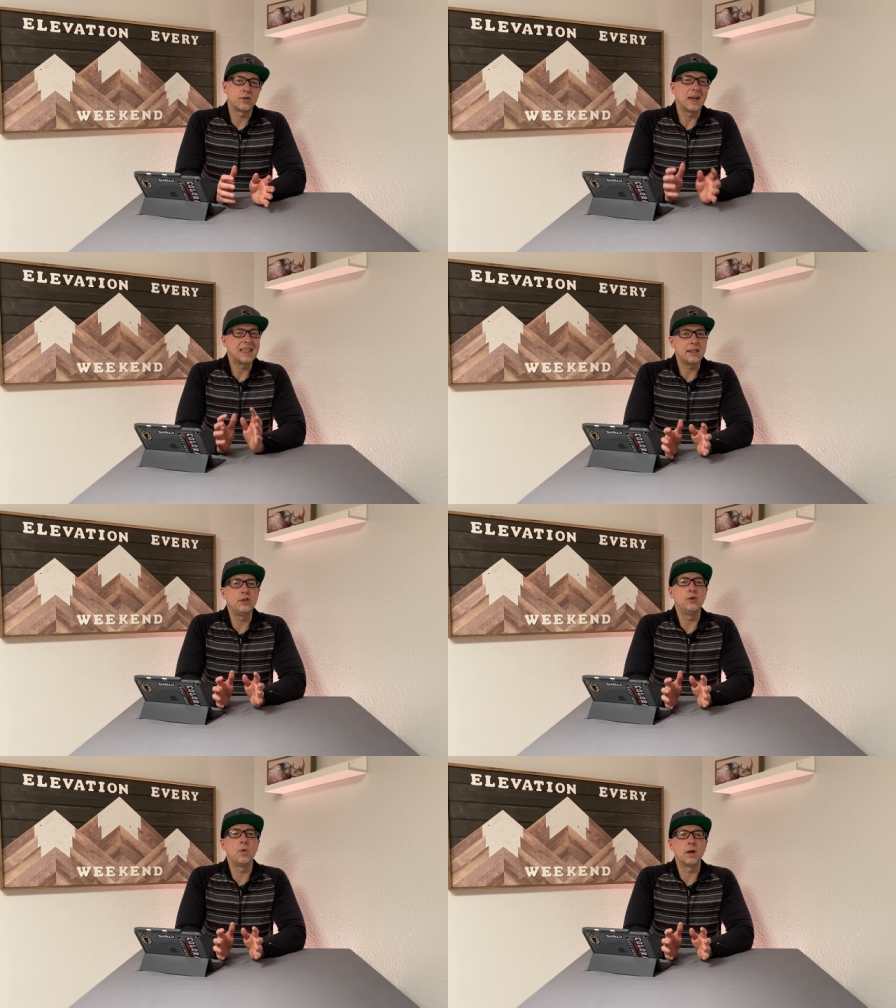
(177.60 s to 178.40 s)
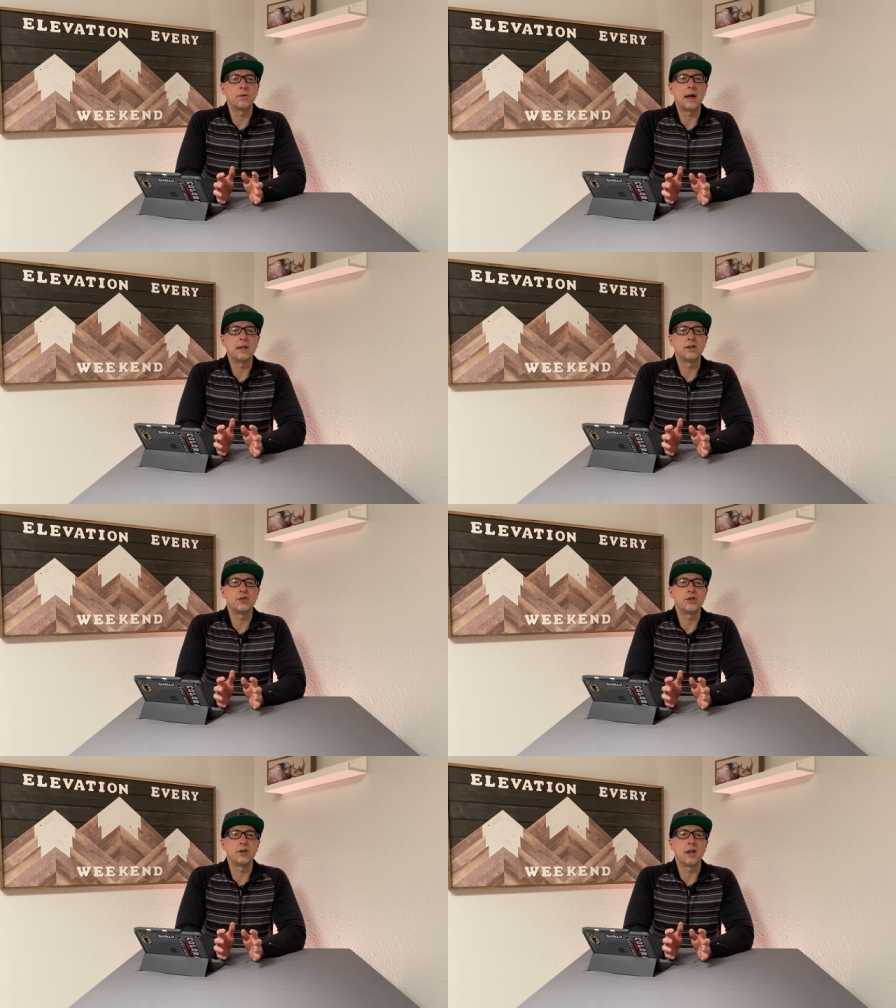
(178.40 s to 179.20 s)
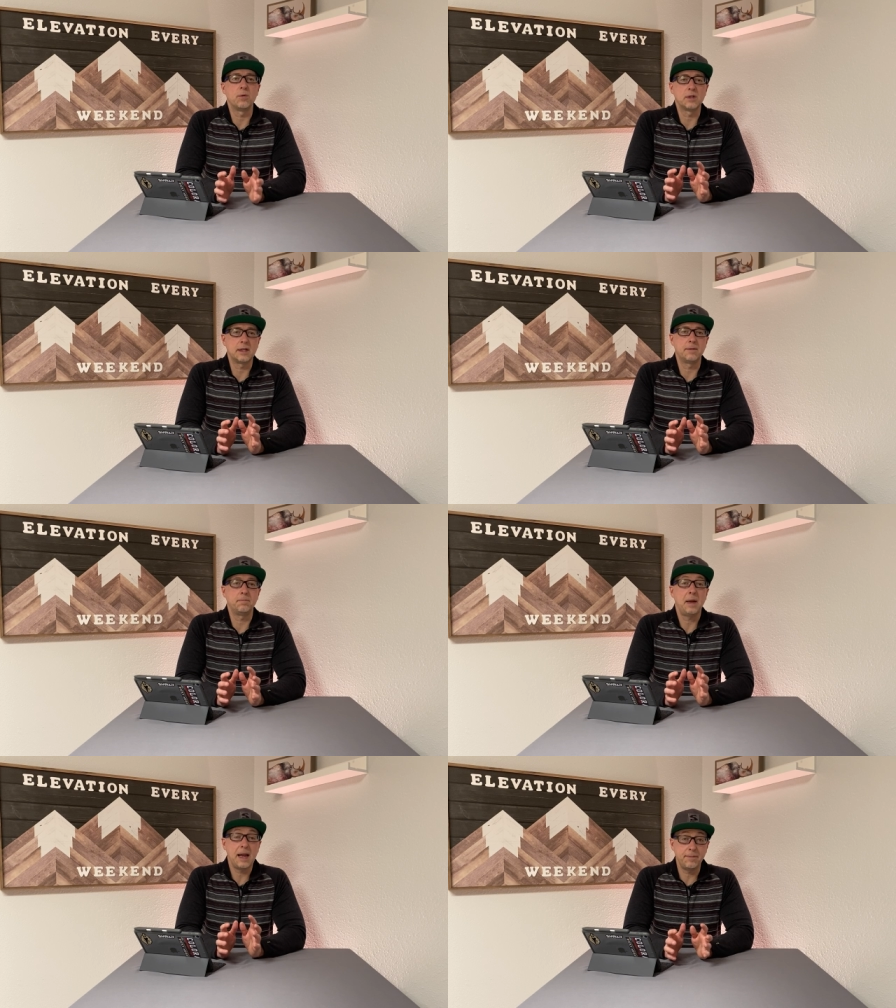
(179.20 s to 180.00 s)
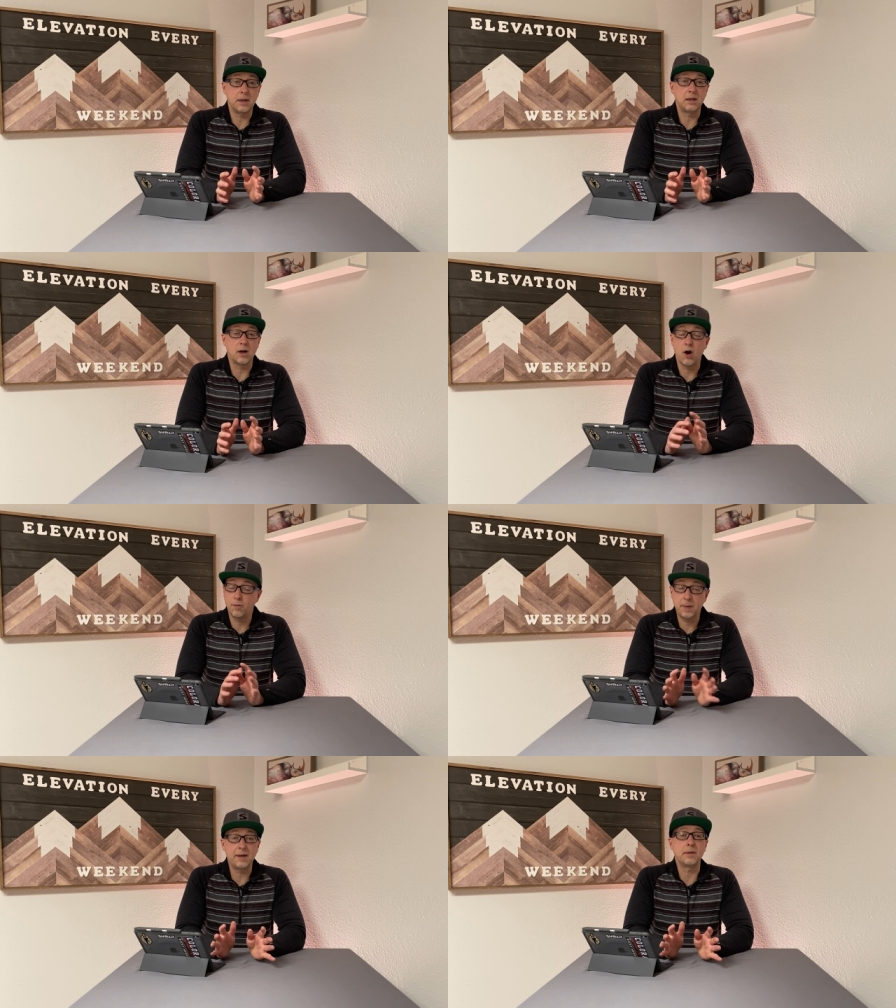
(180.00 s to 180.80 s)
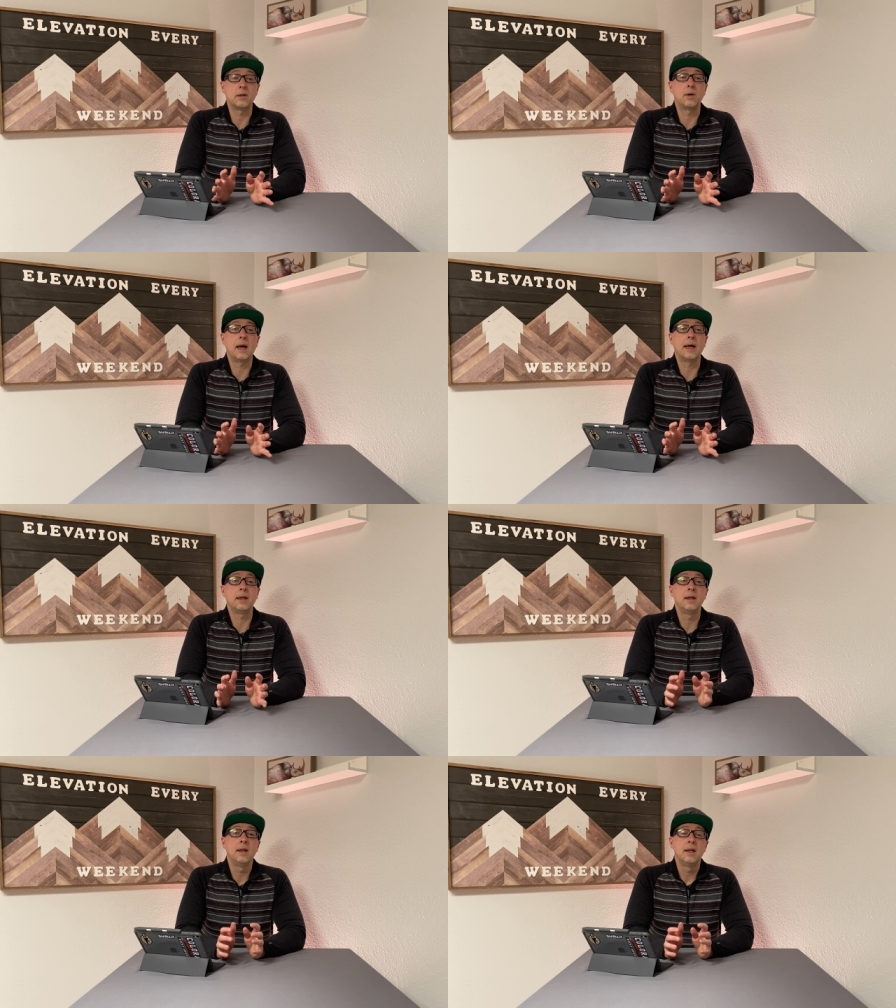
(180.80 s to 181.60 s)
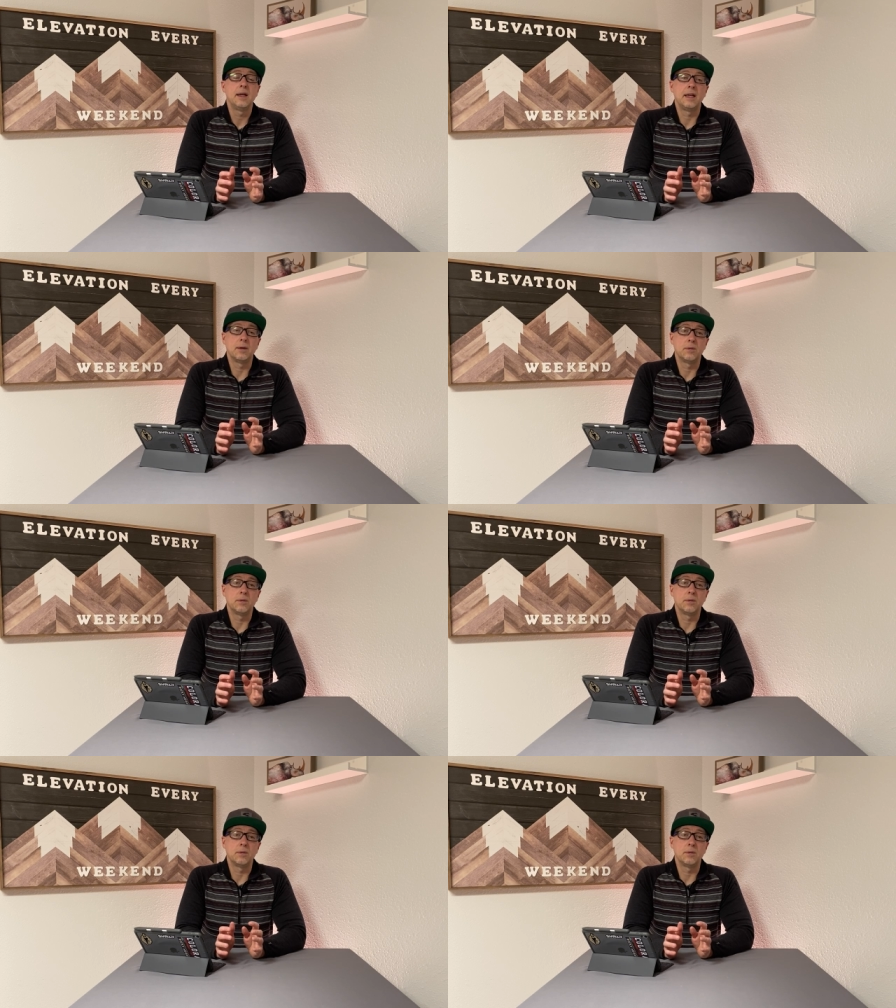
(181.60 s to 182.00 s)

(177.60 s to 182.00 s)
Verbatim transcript: suit, I did do one ride this year that was a pavement, all pavement ride, and it